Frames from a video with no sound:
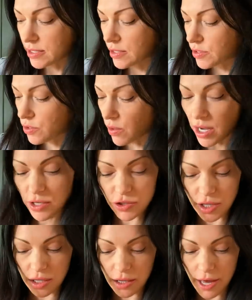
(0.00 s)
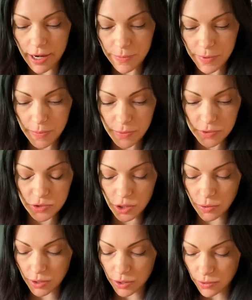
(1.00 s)
is a squash that a lot of people
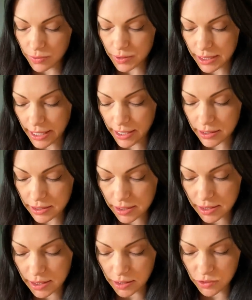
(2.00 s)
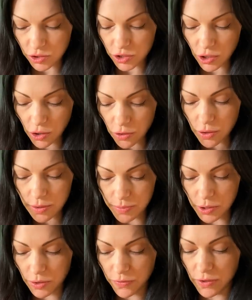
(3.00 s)
don't use and it's so
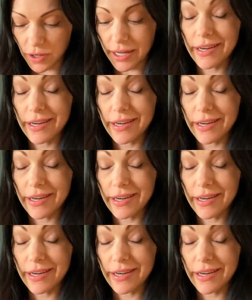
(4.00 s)
beautiful.